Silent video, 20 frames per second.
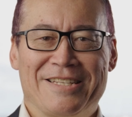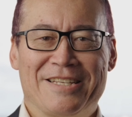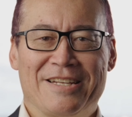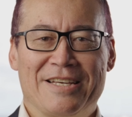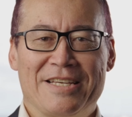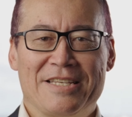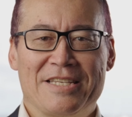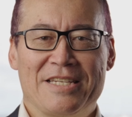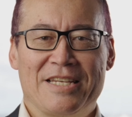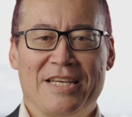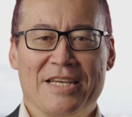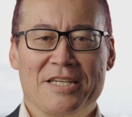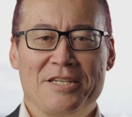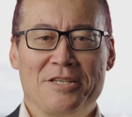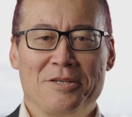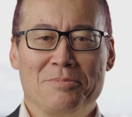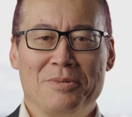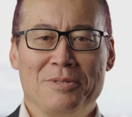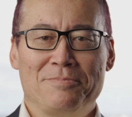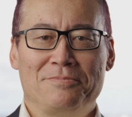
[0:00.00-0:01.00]
Today's tech
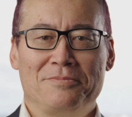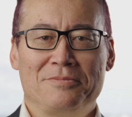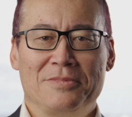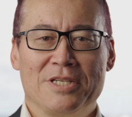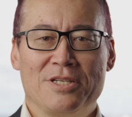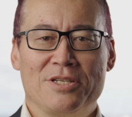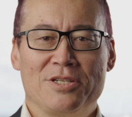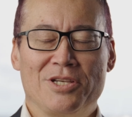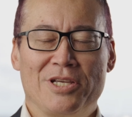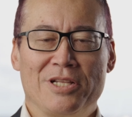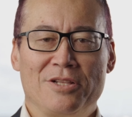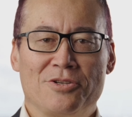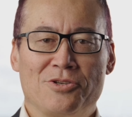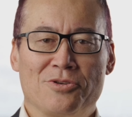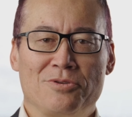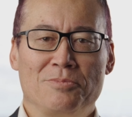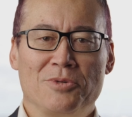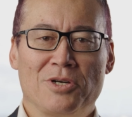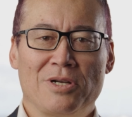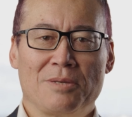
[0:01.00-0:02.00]
tip is
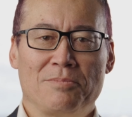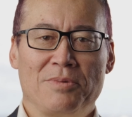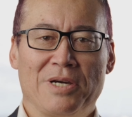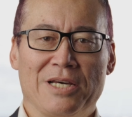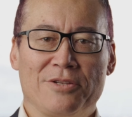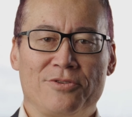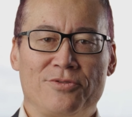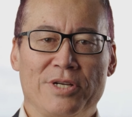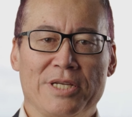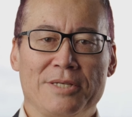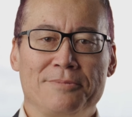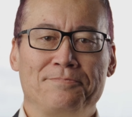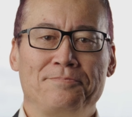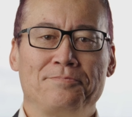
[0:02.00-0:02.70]
geological modelling part 3.